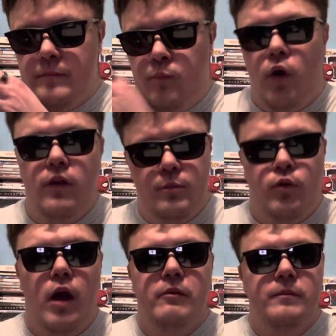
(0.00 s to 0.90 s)
part of the
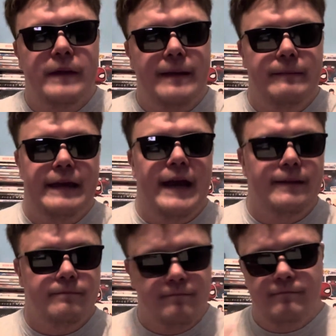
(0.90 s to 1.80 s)
problem that got
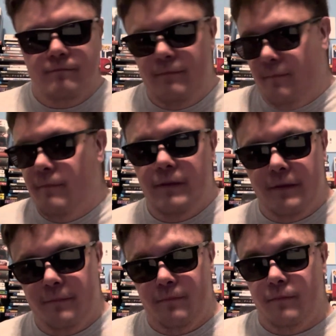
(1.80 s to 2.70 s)

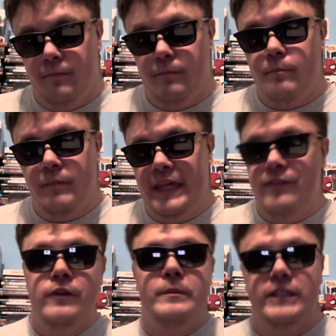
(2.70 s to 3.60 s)
to
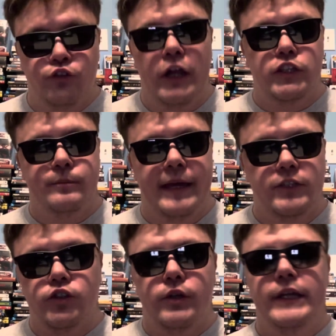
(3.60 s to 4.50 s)
give him his tragic
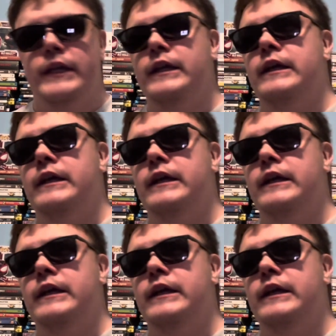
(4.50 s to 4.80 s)
backstory.